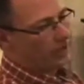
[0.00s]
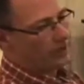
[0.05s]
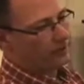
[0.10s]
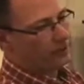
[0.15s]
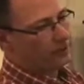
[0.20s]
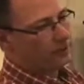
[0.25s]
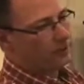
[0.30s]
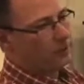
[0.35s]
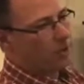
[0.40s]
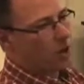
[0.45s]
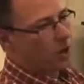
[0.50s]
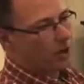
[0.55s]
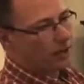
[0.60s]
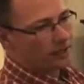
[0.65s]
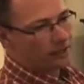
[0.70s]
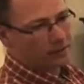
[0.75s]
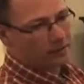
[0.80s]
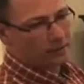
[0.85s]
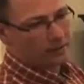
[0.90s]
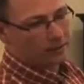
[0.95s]
have to be
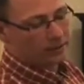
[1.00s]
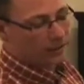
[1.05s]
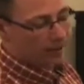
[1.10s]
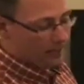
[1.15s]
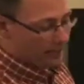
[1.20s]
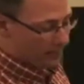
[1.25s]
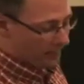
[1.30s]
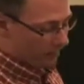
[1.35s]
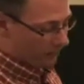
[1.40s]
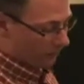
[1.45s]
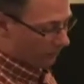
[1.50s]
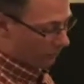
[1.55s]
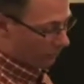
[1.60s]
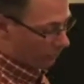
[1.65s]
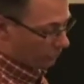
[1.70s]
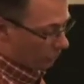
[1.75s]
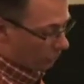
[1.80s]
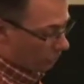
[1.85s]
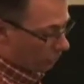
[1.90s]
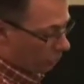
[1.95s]
locked so they're
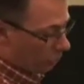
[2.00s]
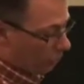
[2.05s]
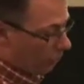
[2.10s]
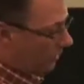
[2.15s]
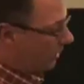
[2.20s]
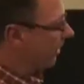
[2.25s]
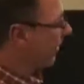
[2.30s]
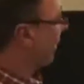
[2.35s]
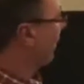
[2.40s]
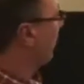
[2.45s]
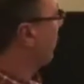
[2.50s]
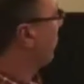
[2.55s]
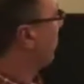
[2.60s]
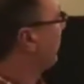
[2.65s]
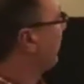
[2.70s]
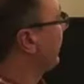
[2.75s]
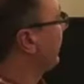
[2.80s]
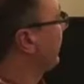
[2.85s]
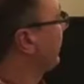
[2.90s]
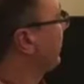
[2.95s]
secure and
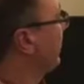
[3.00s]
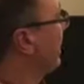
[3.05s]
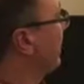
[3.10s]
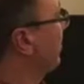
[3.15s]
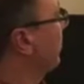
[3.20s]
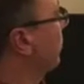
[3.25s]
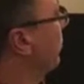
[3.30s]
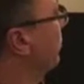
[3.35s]
nobody can tamper